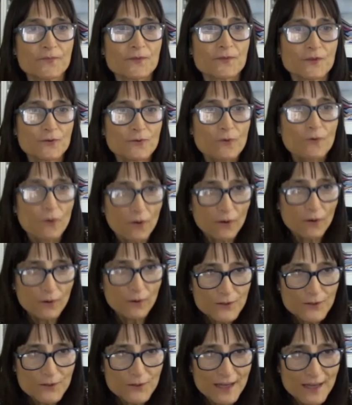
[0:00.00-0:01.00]
to
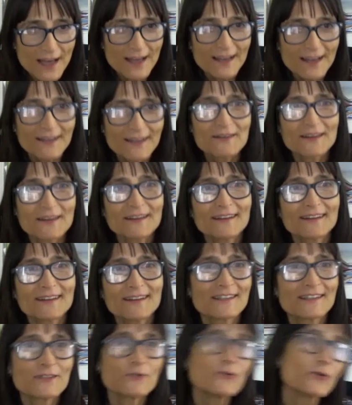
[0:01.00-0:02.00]
also that
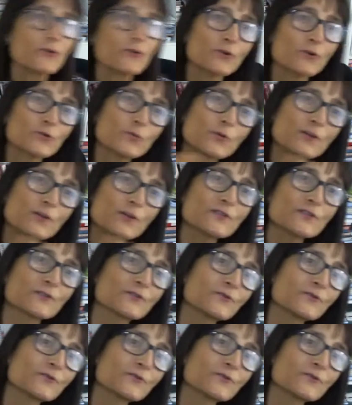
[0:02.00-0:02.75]
you don't go to prison,